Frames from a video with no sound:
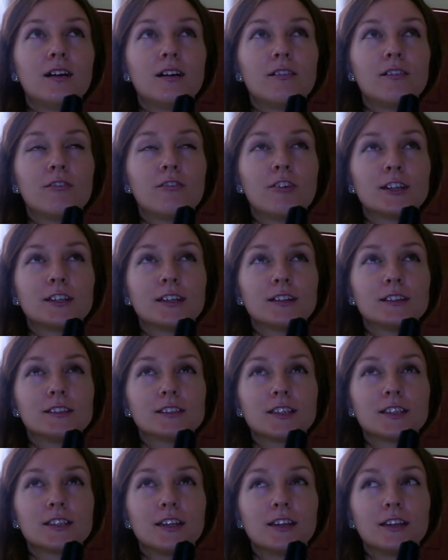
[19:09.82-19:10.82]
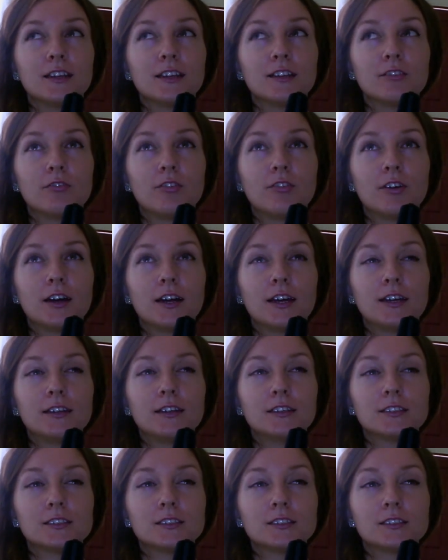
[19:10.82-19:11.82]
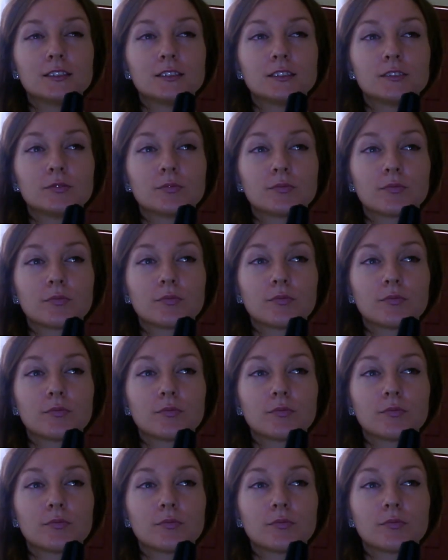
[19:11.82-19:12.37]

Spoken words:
what else can I advise?